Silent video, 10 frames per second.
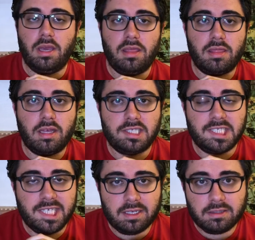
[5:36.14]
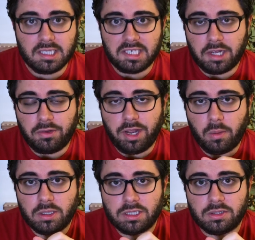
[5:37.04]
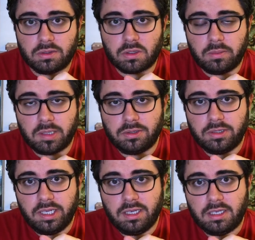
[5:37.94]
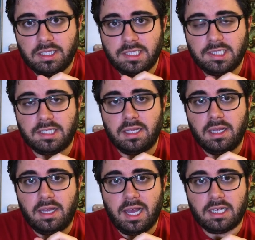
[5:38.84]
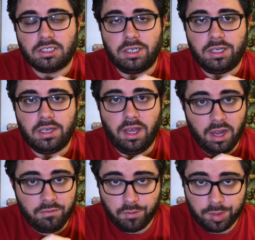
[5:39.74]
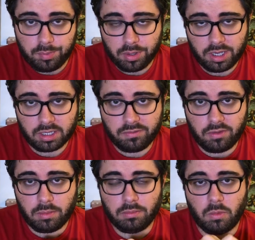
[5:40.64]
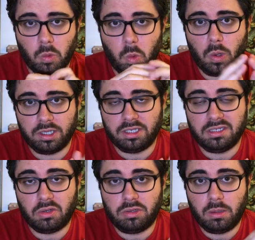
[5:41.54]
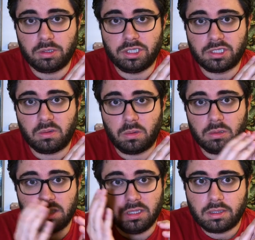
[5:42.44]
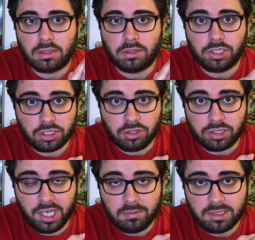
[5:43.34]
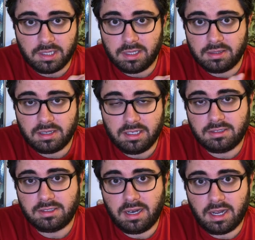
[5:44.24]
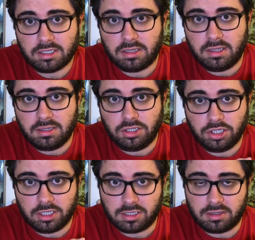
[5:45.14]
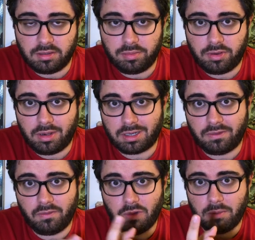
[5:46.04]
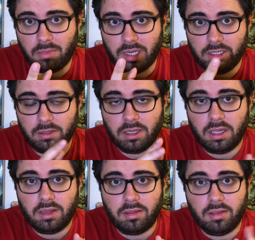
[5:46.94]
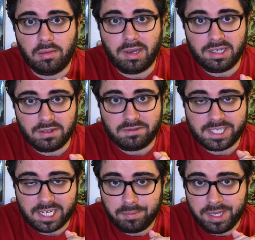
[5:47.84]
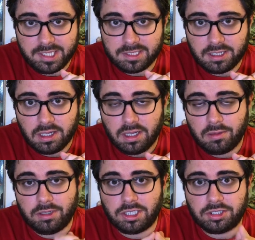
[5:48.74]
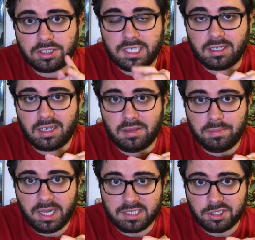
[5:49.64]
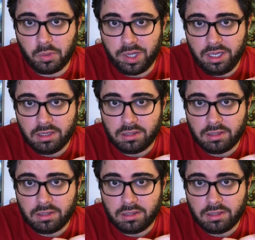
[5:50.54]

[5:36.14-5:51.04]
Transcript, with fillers: The second category I wanted to talk about today is actually every product from one editorial, which is called Conjecture Games, and it's actually just a product of one mind, the mind of Zach Best, which sadly passed away,